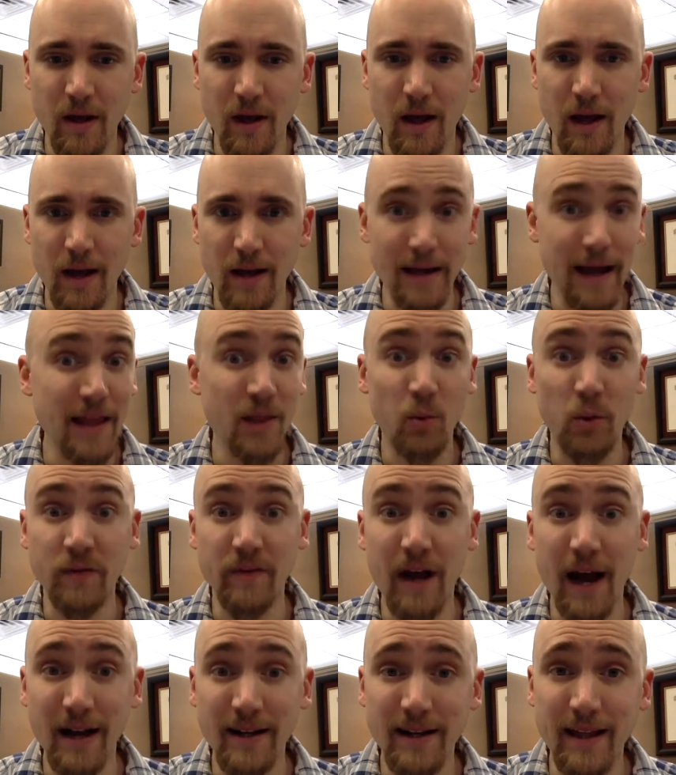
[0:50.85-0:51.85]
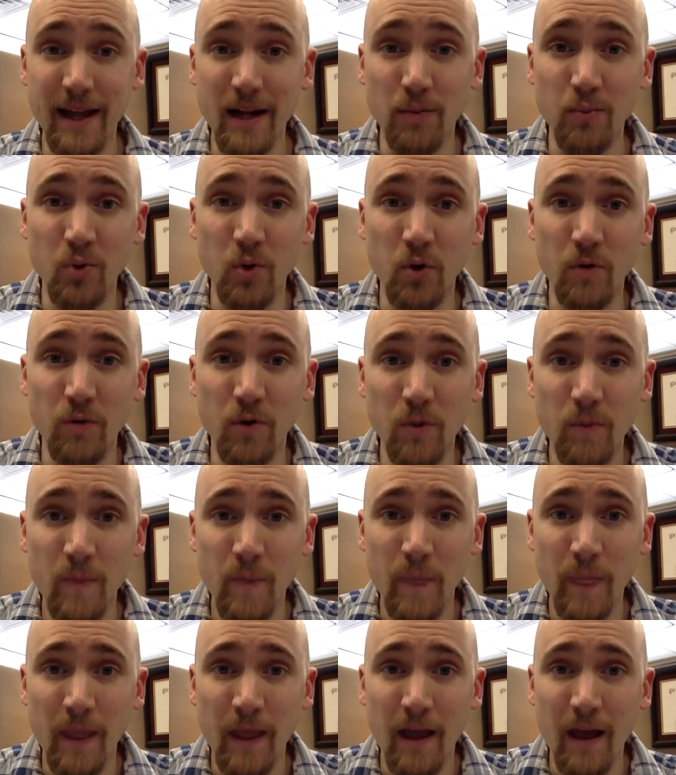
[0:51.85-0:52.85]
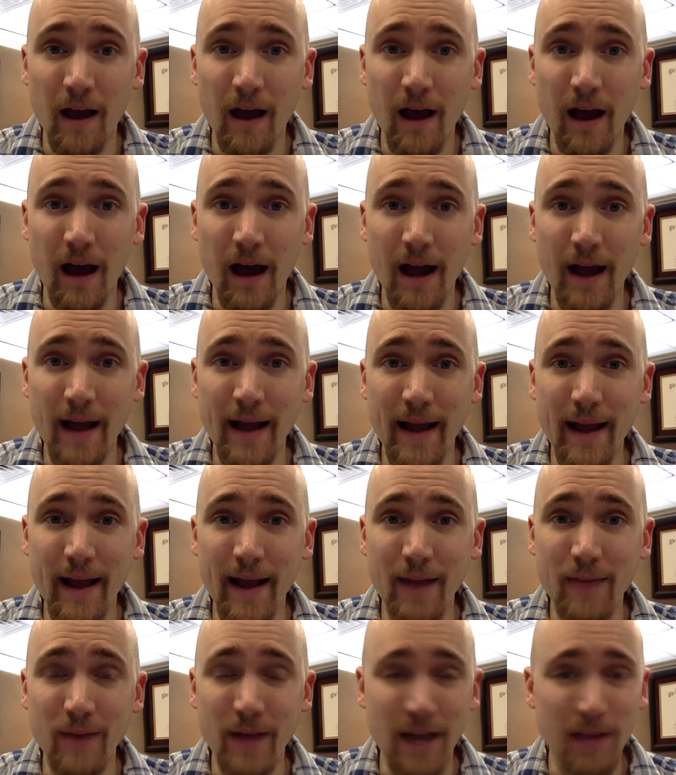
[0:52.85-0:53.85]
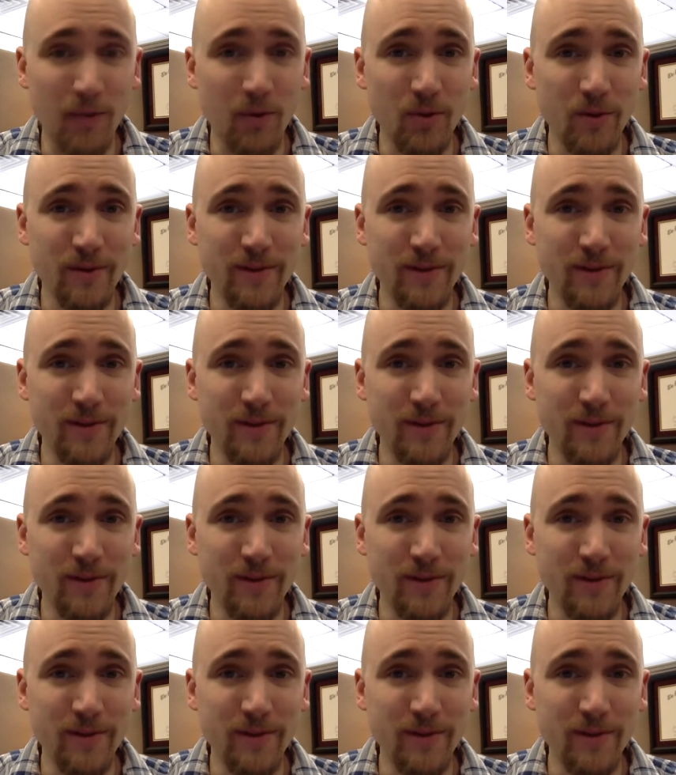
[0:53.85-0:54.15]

Now that we've gotten that approval, I am able